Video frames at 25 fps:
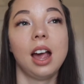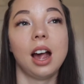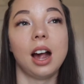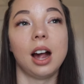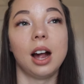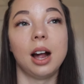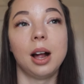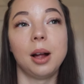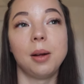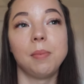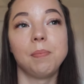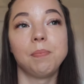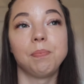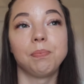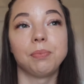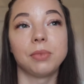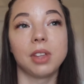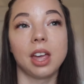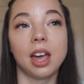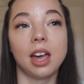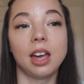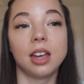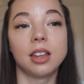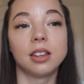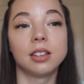Um,
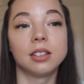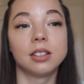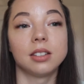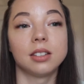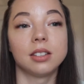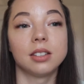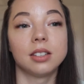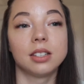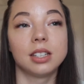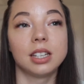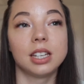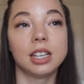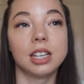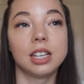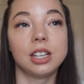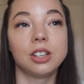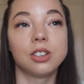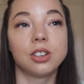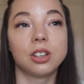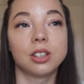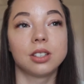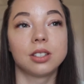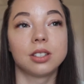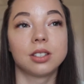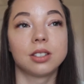and he
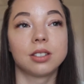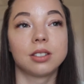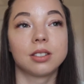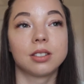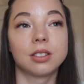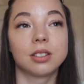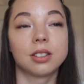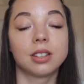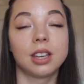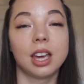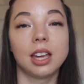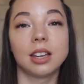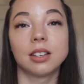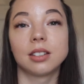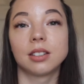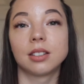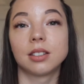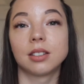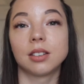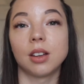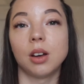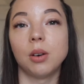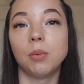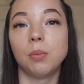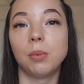just
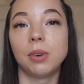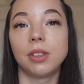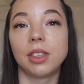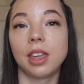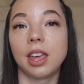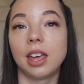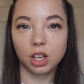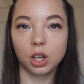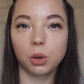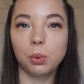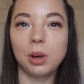gets on with it.